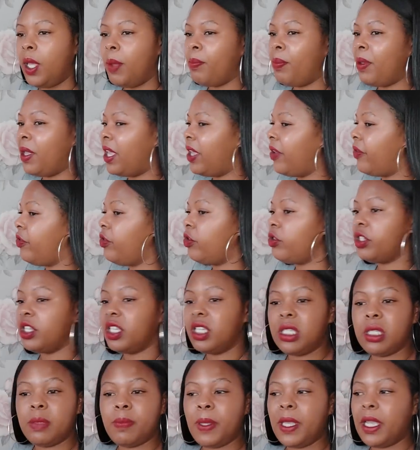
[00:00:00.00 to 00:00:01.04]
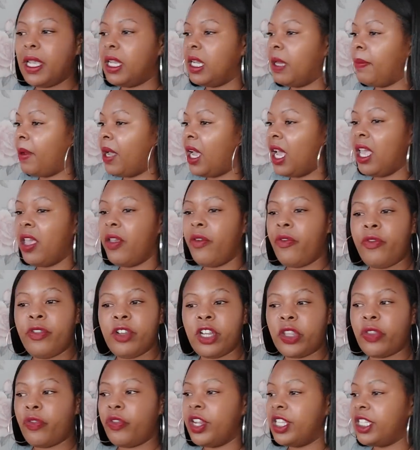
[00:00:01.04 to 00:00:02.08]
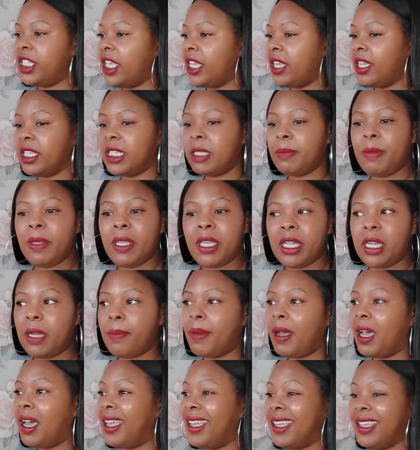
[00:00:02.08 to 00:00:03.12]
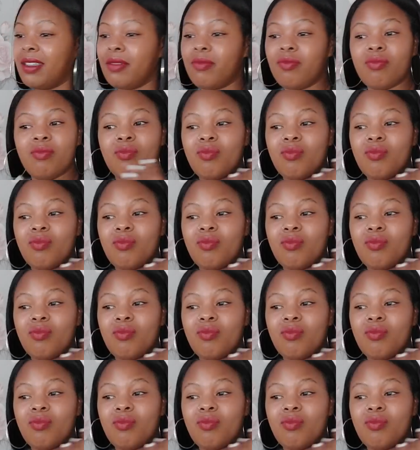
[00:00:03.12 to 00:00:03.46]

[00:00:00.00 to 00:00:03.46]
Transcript: But if you're just speaking about it, just for the sake of speaking about it,